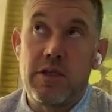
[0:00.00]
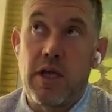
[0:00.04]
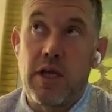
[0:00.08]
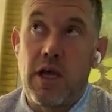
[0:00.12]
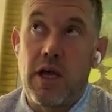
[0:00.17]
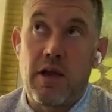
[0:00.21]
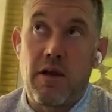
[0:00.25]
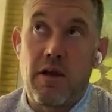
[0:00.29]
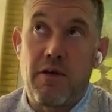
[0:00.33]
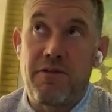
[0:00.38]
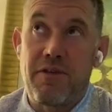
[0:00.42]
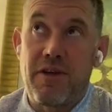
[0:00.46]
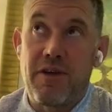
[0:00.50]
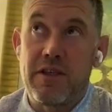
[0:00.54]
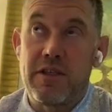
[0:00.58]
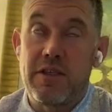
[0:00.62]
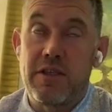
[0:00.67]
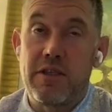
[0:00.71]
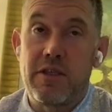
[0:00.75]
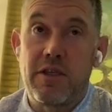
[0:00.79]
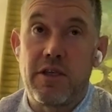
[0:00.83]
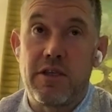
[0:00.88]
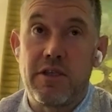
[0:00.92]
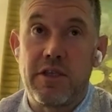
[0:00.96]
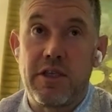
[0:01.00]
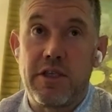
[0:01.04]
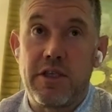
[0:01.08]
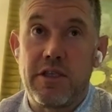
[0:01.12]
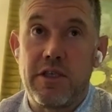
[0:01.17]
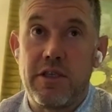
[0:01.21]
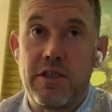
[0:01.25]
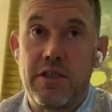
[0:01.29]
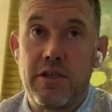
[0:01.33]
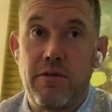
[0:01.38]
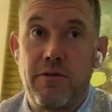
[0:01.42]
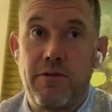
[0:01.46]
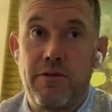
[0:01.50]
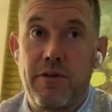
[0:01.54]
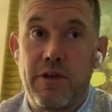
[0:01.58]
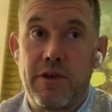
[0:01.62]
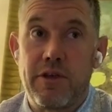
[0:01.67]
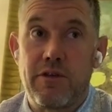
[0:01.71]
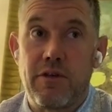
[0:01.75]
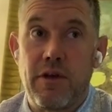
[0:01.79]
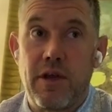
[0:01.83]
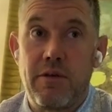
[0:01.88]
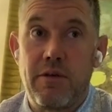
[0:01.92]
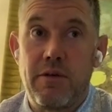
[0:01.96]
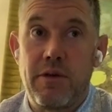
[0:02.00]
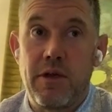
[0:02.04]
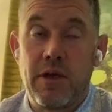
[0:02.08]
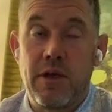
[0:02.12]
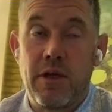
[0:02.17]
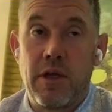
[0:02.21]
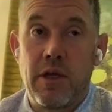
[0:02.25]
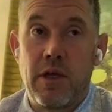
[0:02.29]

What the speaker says: started off fast, shot 62 first round.